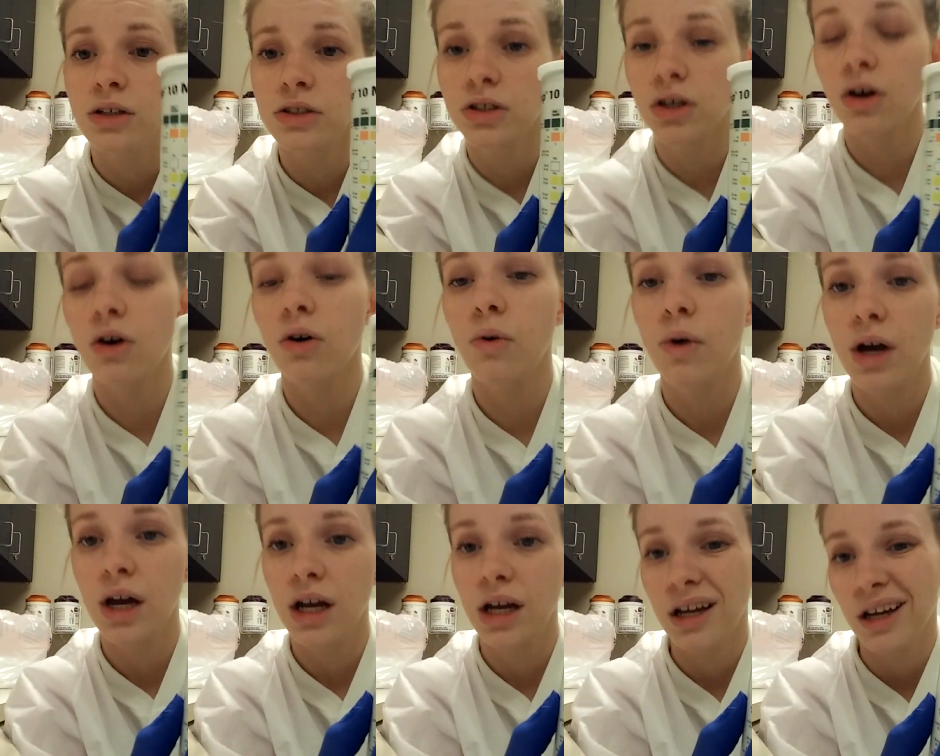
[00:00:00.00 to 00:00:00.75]
So
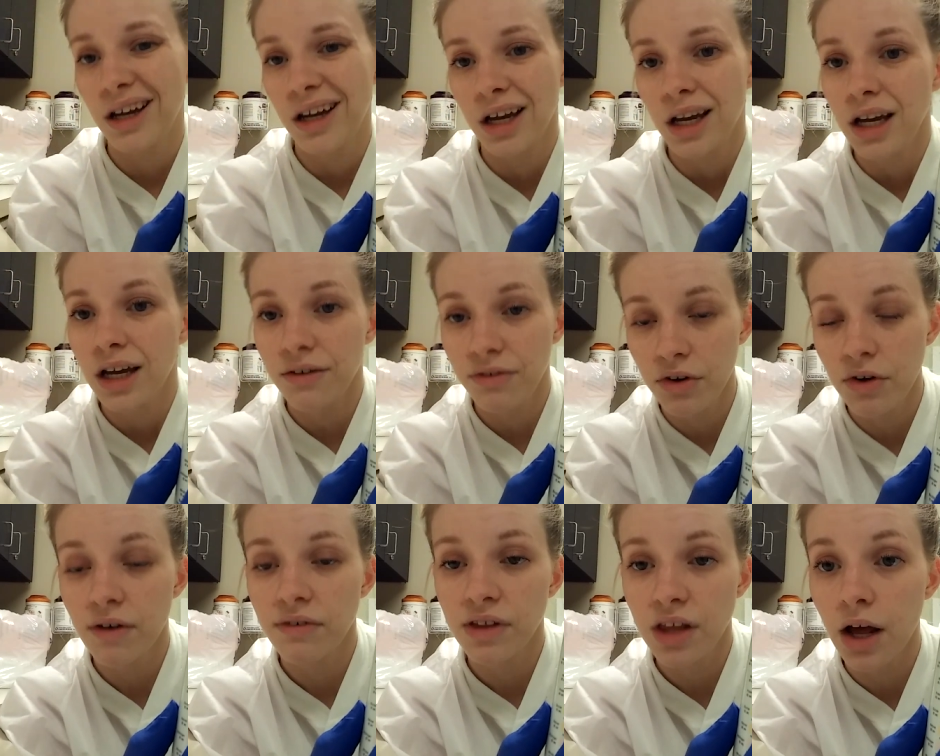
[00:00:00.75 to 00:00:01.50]
if
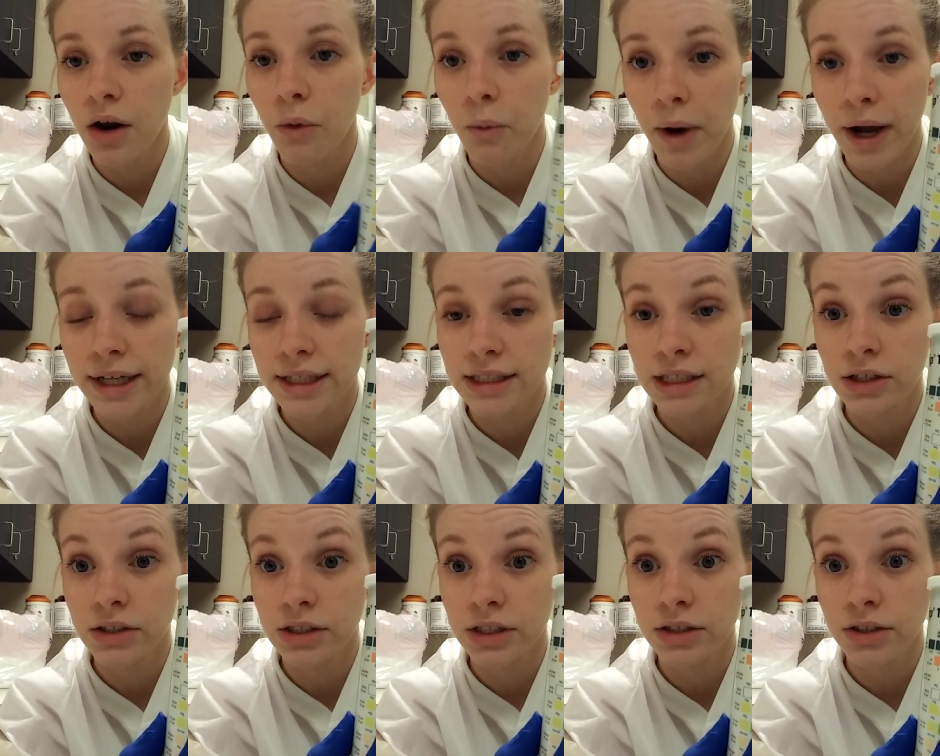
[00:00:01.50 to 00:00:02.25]
you have a lot of white
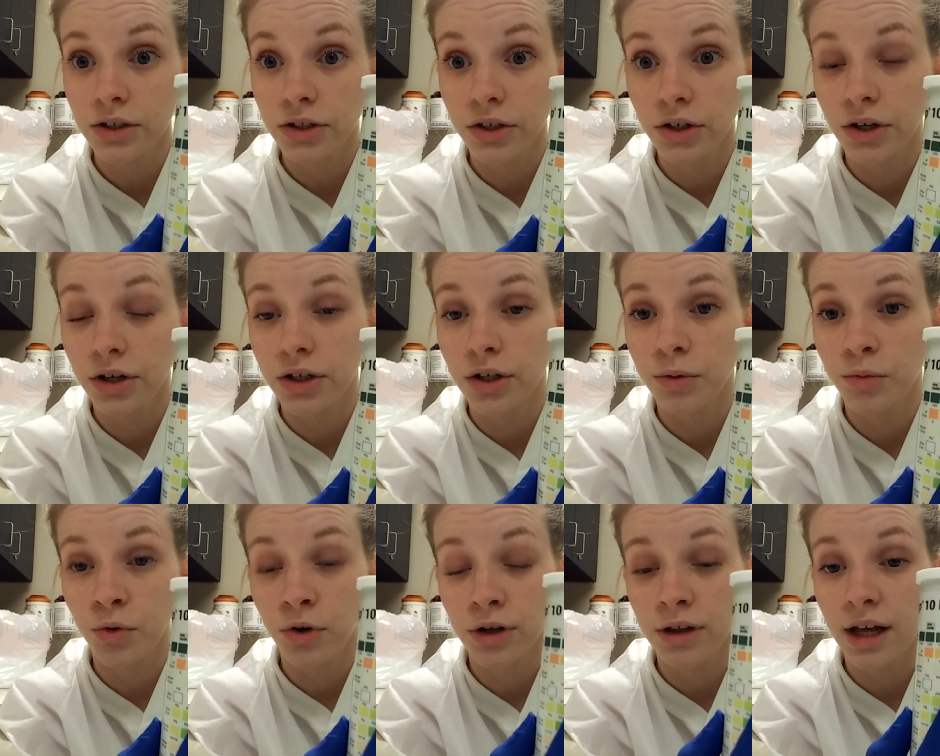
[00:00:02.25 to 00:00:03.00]
cells in your urine,
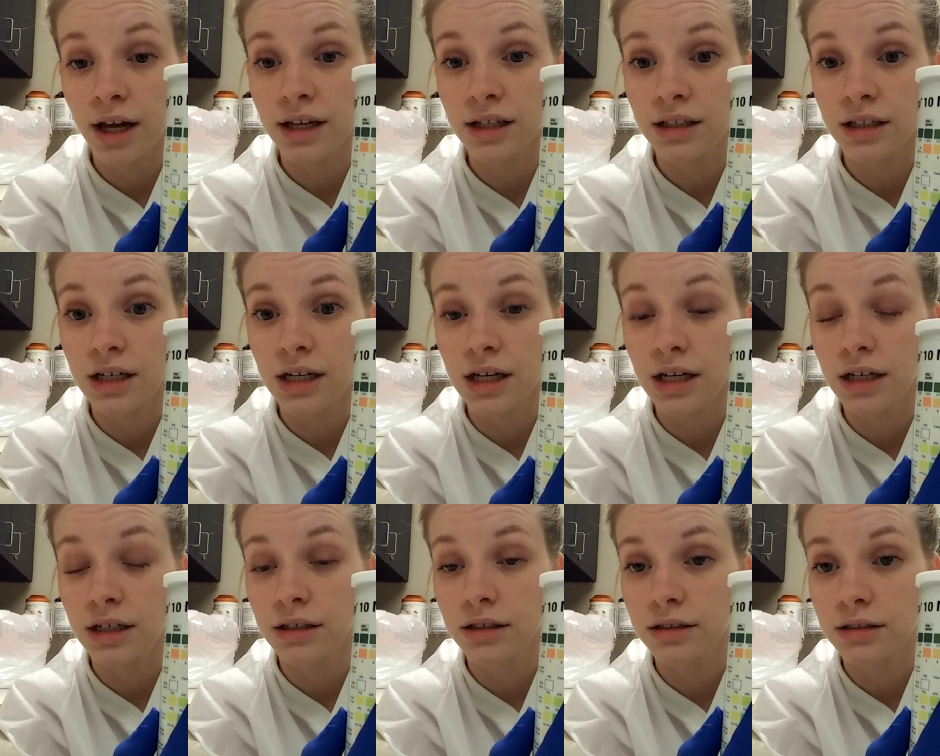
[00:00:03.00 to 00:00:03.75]
you're more
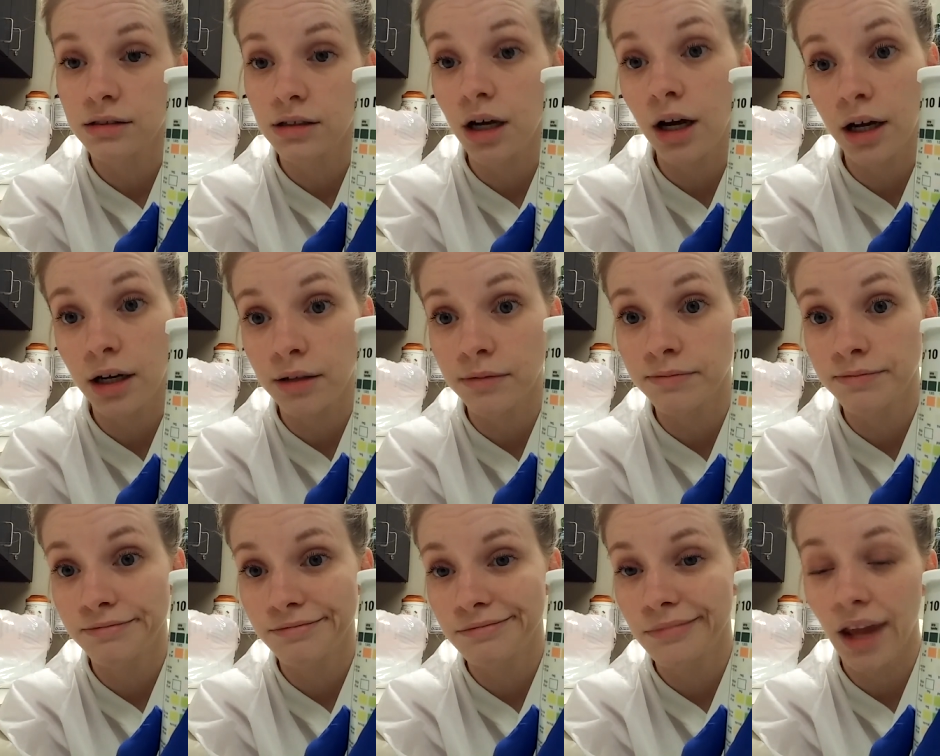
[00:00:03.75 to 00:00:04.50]
likely
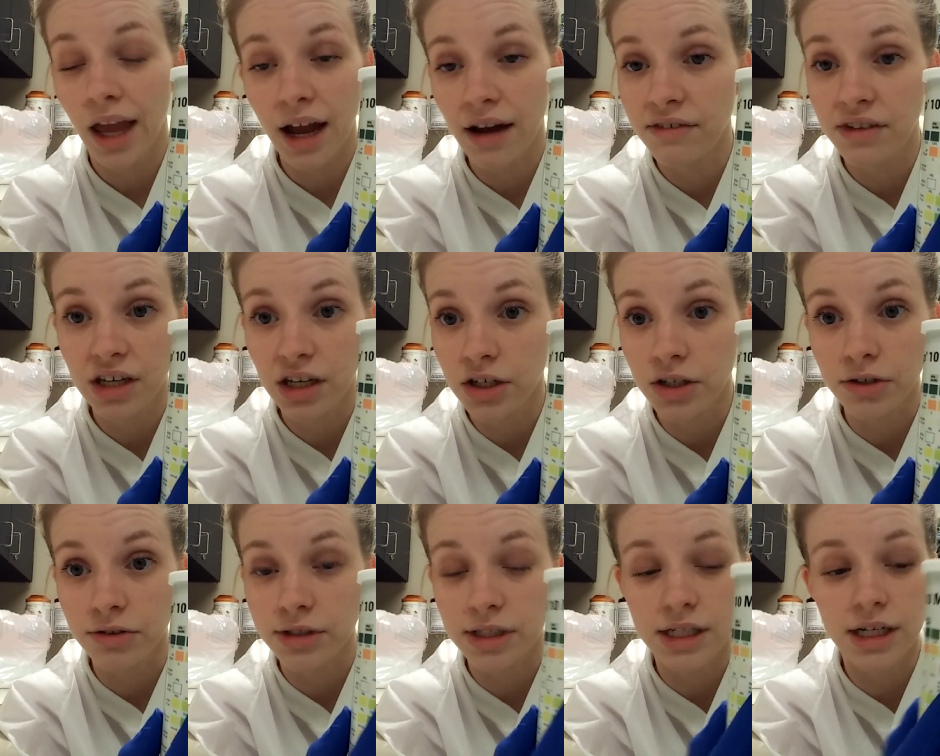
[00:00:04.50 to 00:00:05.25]
um, having a
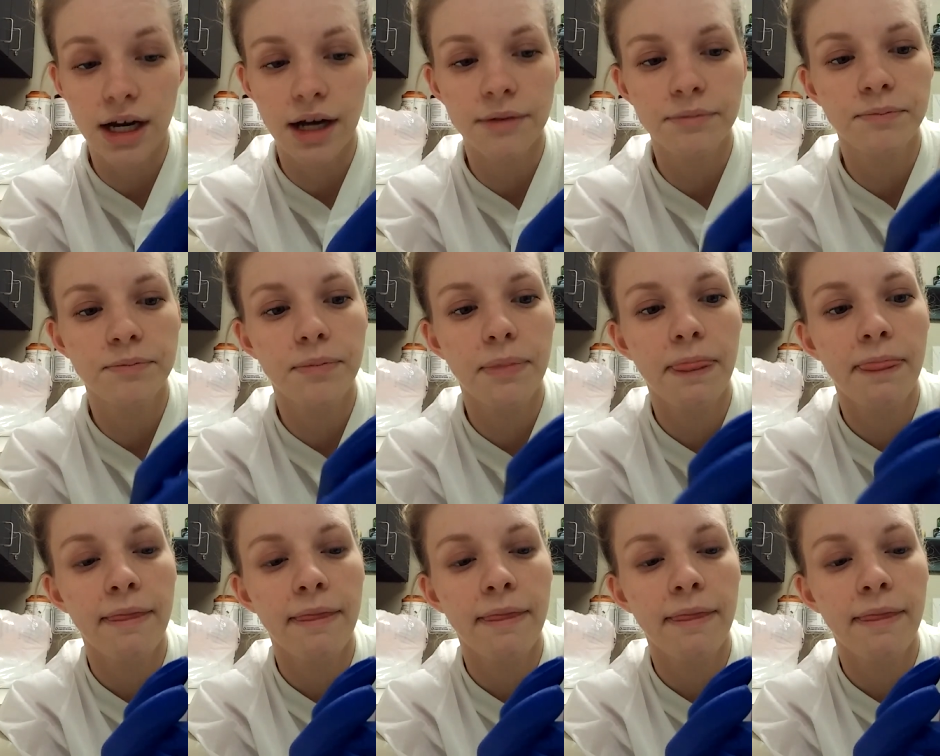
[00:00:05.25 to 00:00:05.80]
UTI.